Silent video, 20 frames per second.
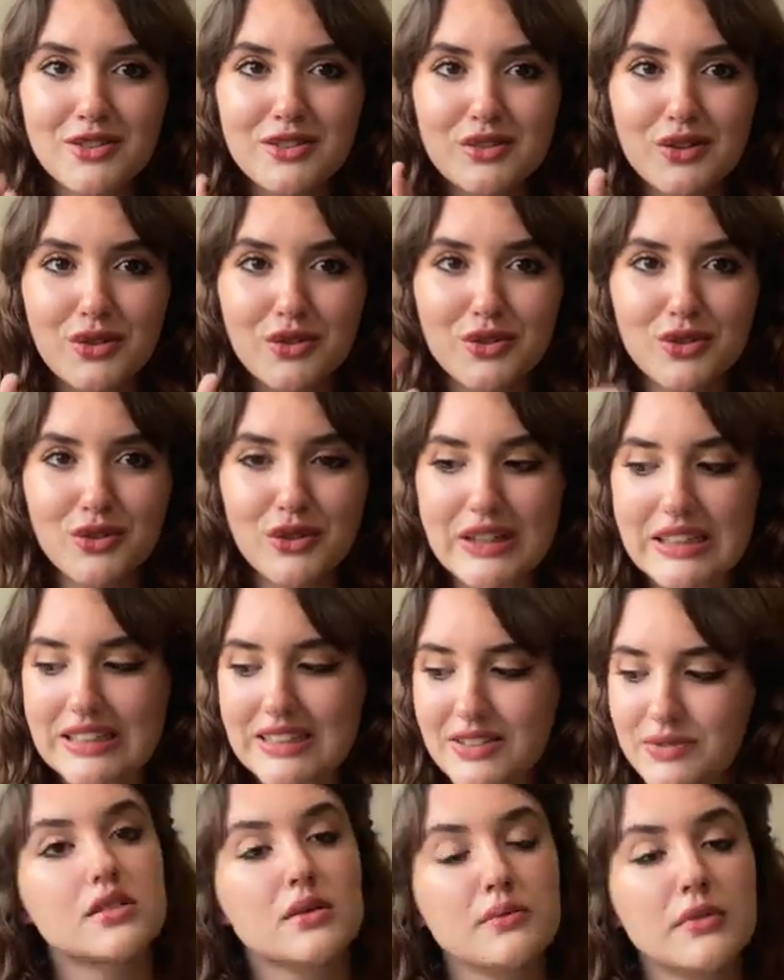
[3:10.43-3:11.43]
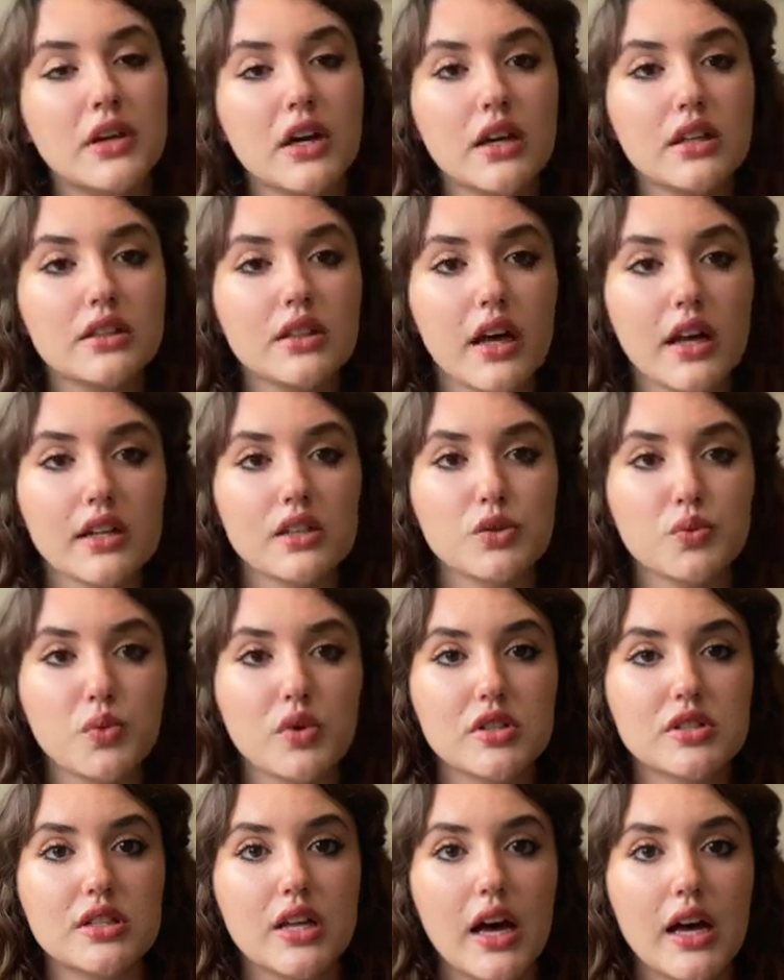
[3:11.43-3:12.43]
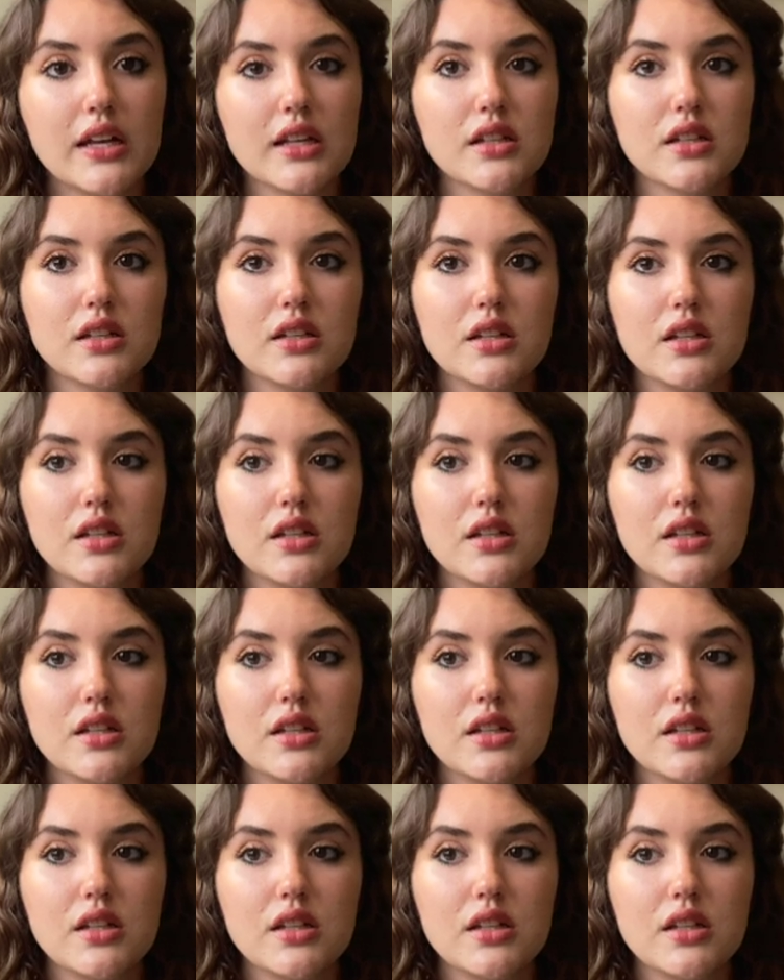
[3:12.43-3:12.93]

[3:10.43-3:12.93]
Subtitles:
Don't do it. Something I liked was that